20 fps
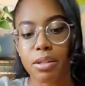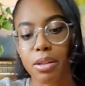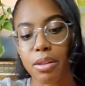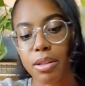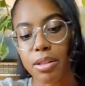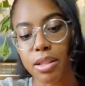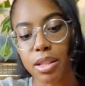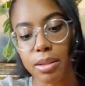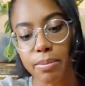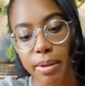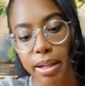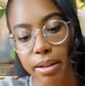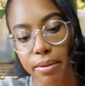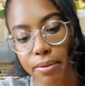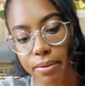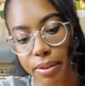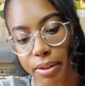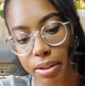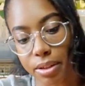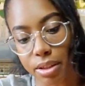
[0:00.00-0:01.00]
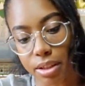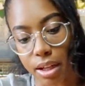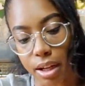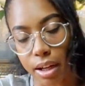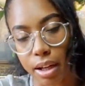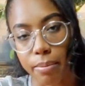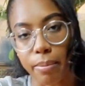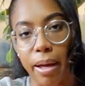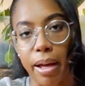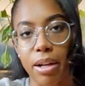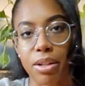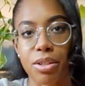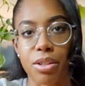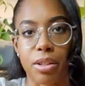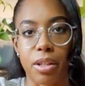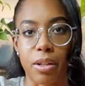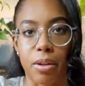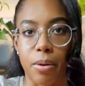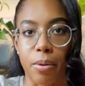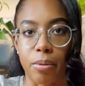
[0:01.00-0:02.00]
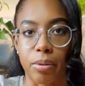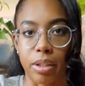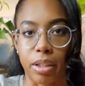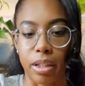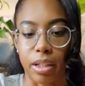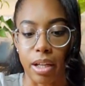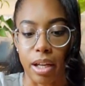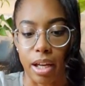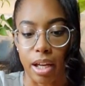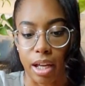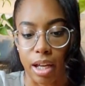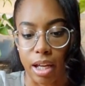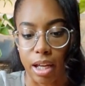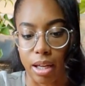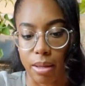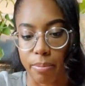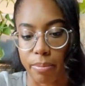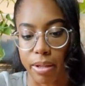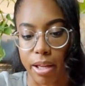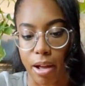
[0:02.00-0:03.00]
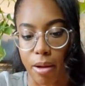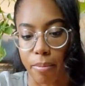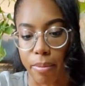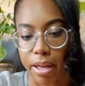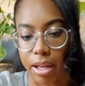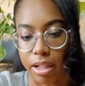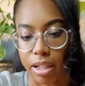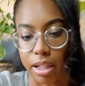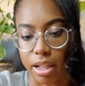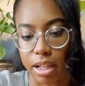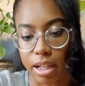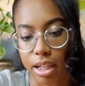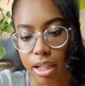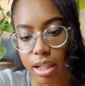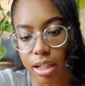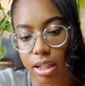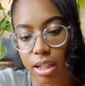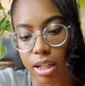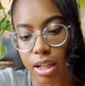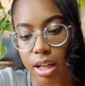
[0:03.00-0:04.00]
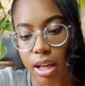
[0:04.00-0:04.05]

So this is my first time actually owning a Ploumanii.